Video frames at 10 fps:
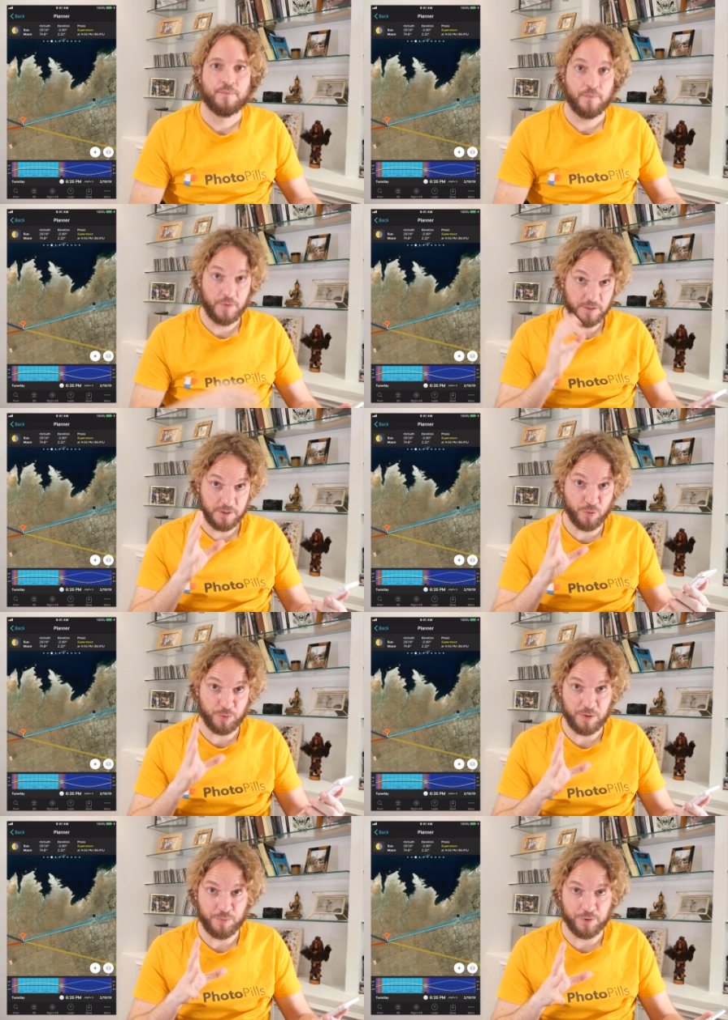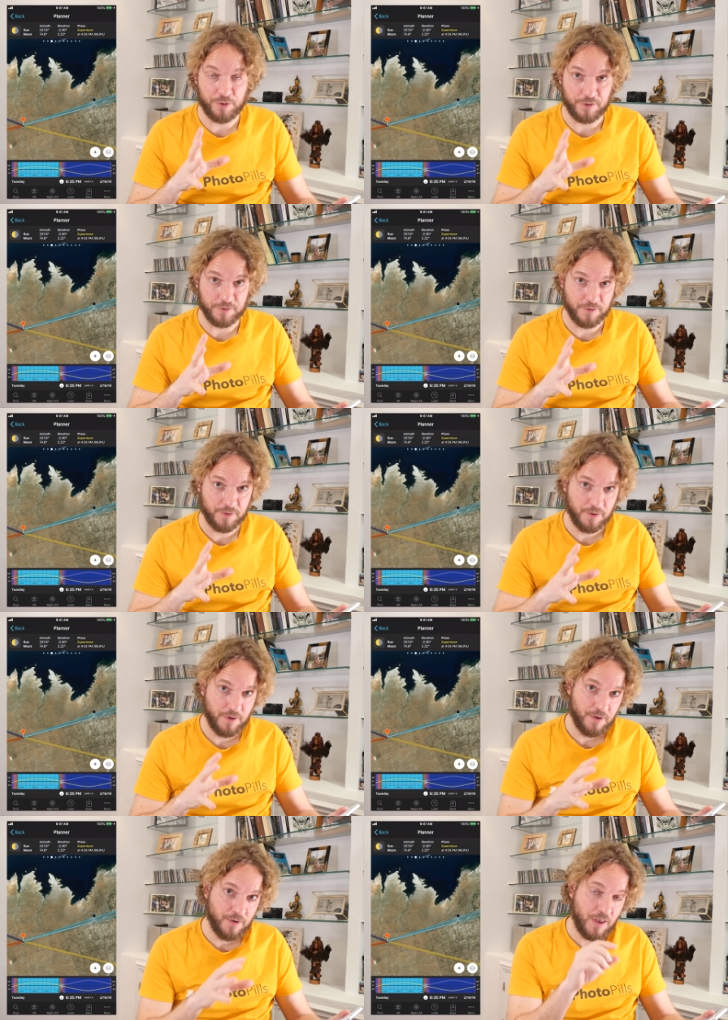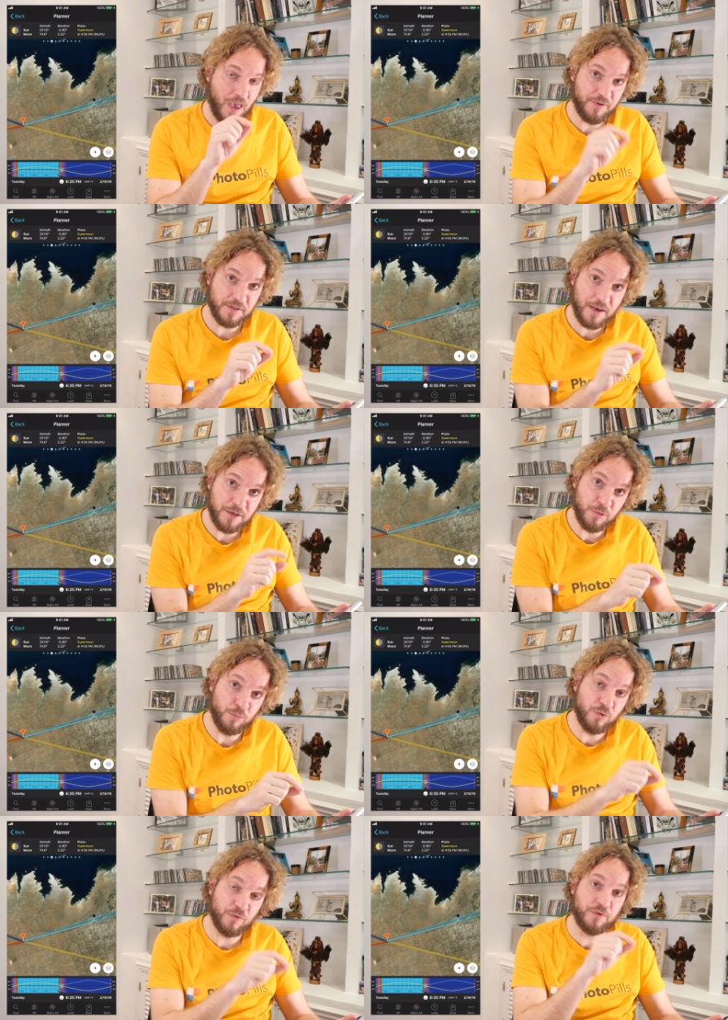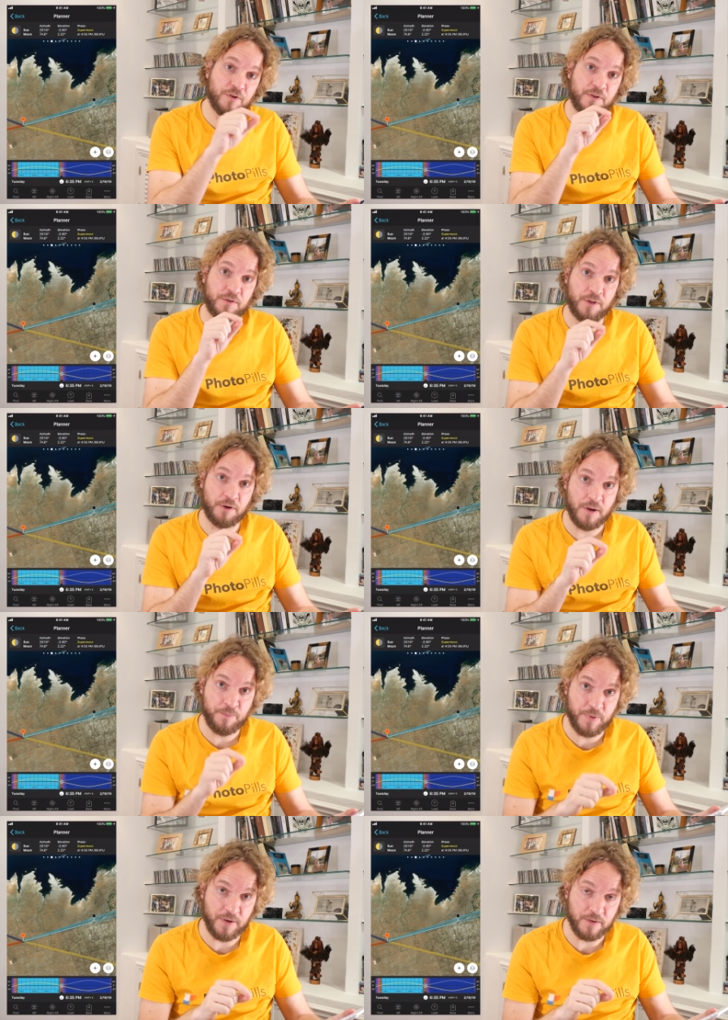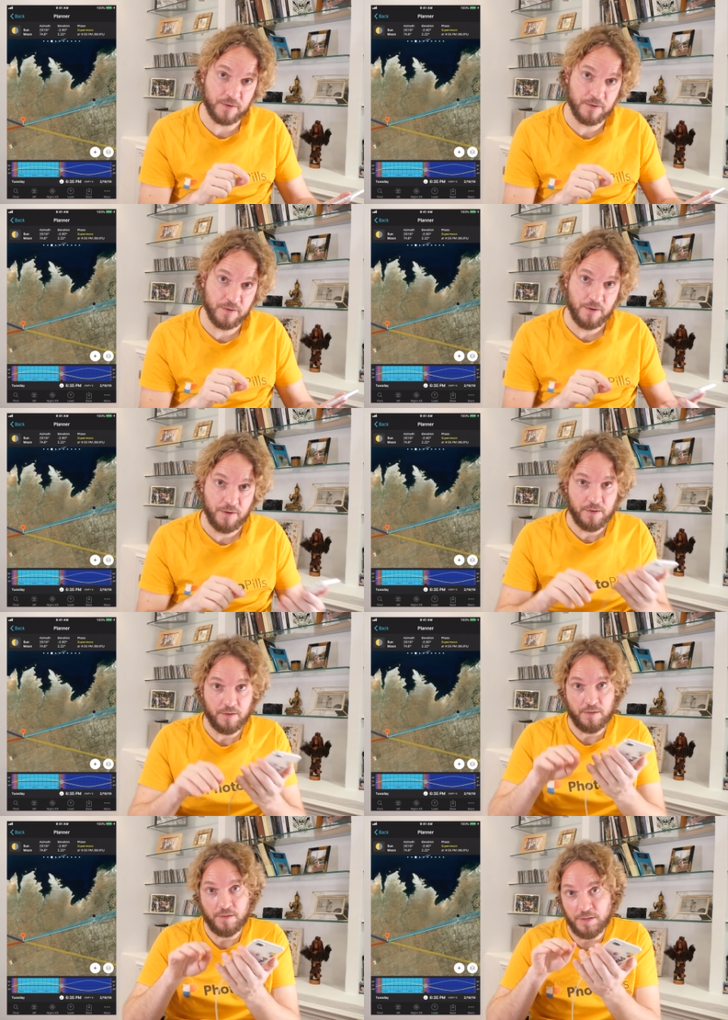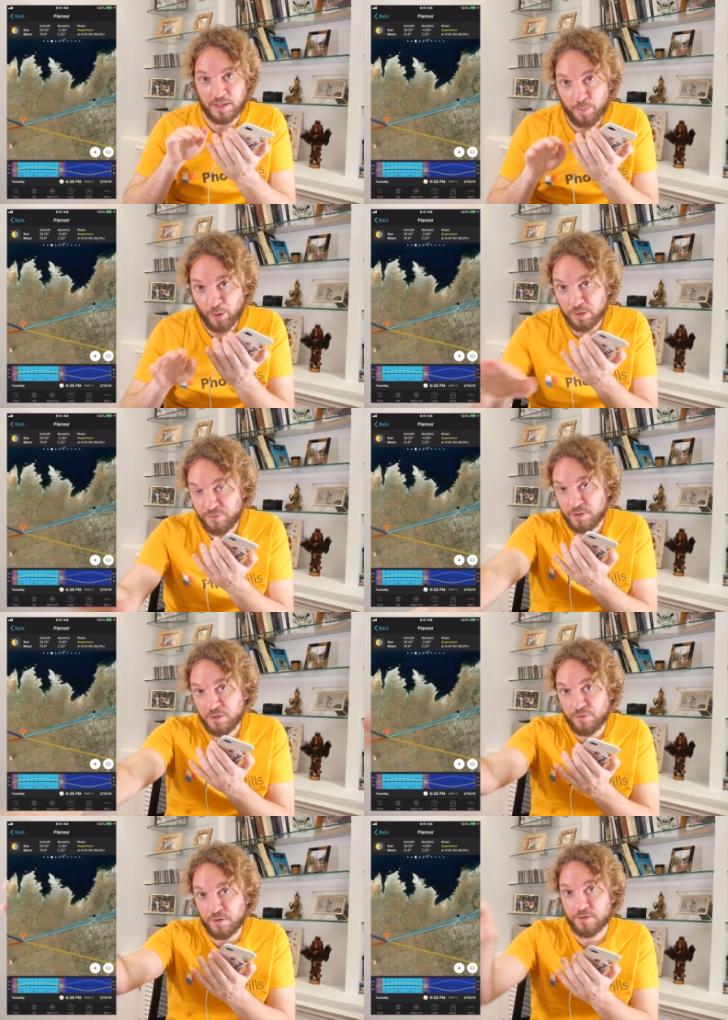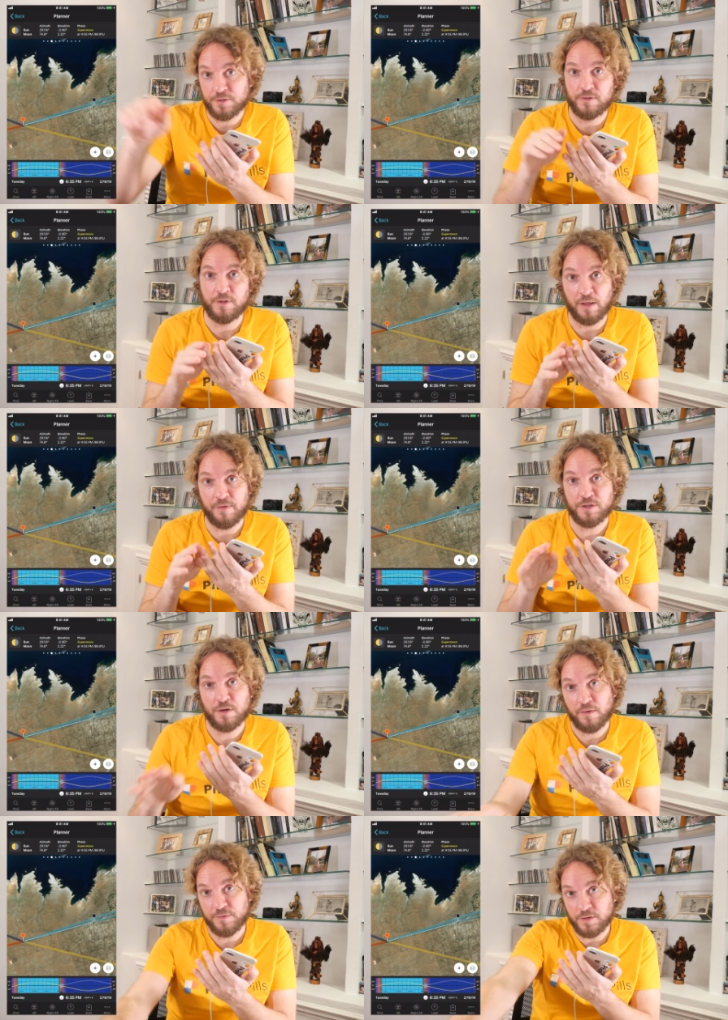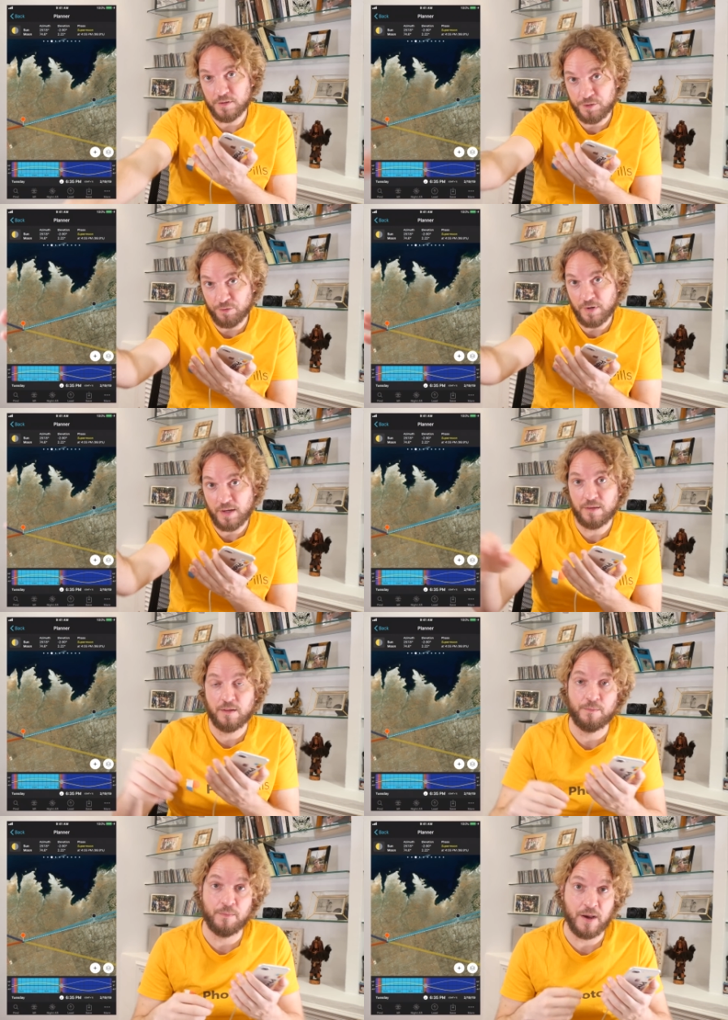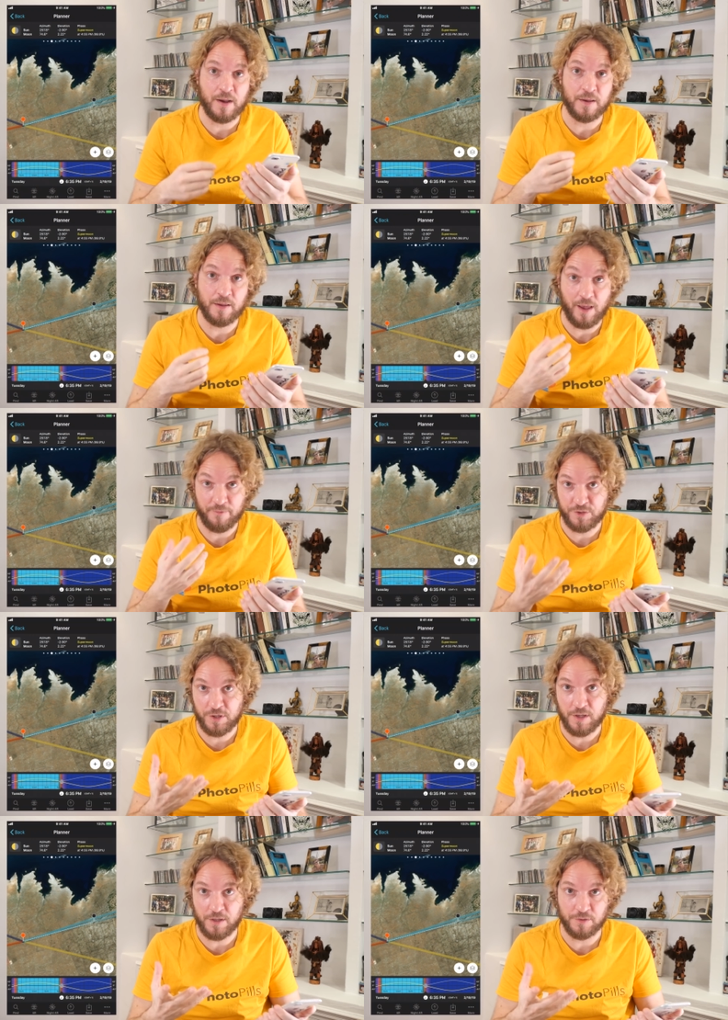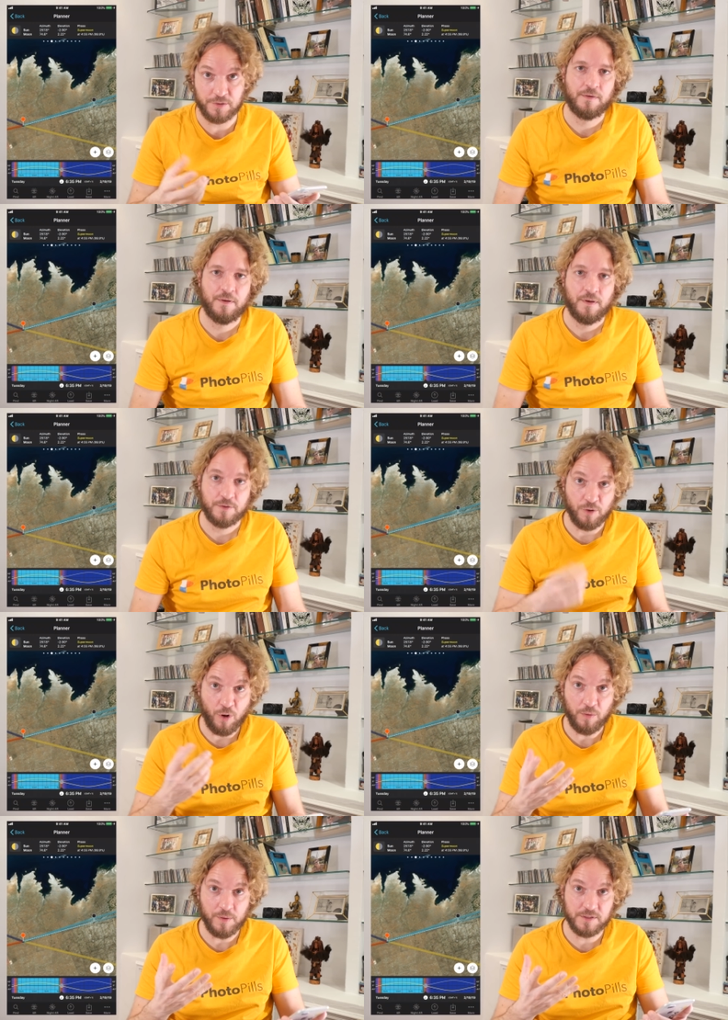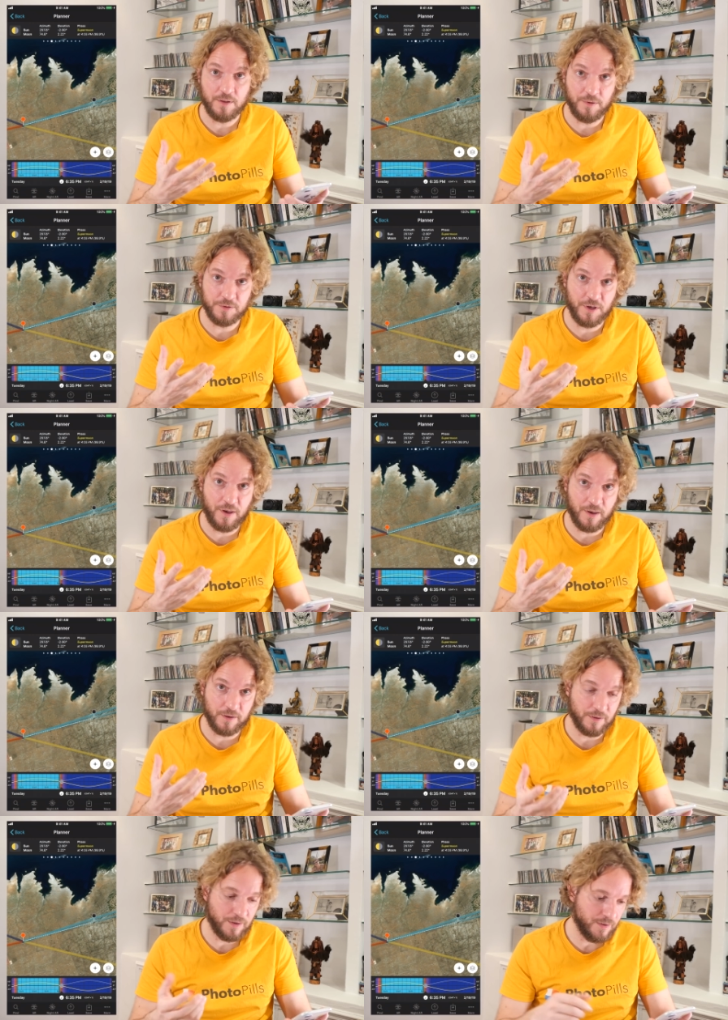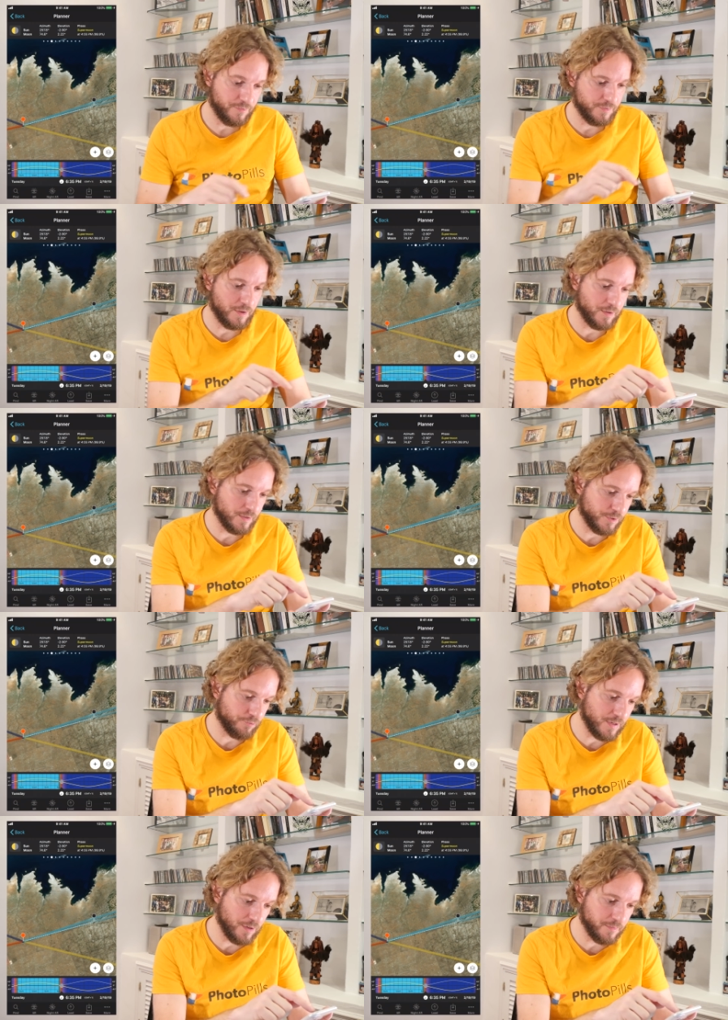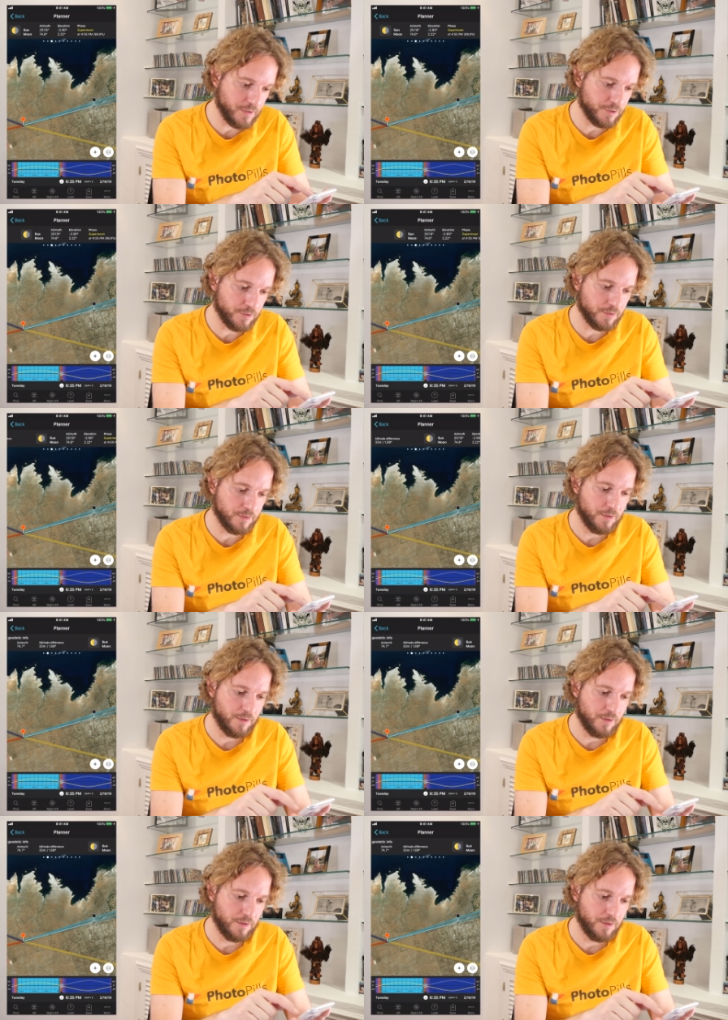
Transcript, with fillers: This is super important. Every time you move the red pin, the topography difference, the elevation of the terrain might have changed. So always double check if the terrain elevation